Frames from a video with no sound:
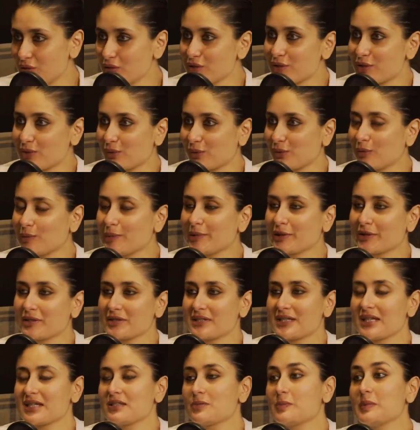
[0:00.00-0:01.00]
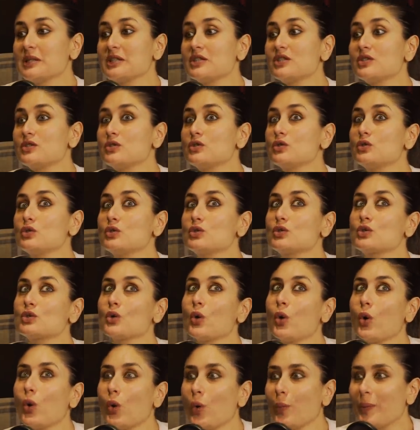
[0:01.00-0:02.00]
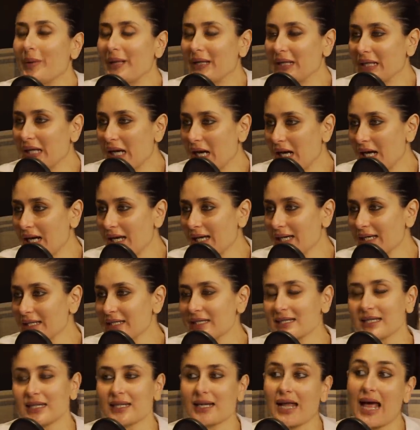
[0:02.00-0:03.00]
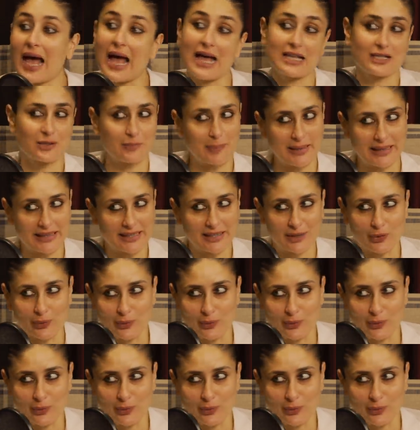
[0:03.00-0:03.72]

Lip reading: also, because there's been so many highs and as many